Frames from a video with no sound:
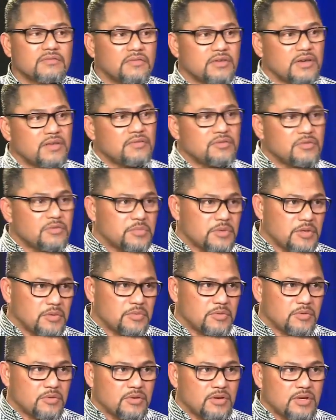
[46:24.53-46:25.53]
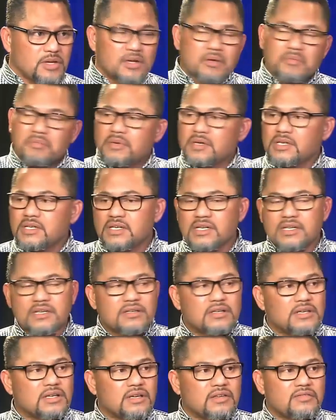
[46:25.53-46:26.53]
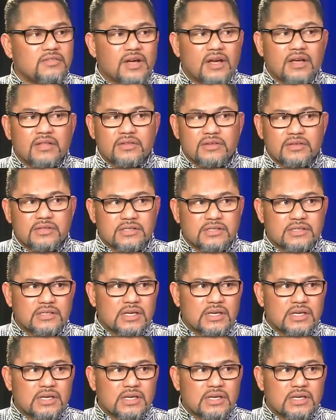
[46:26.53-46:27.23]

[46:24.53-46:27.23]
faithful people, but He didn't deliver others.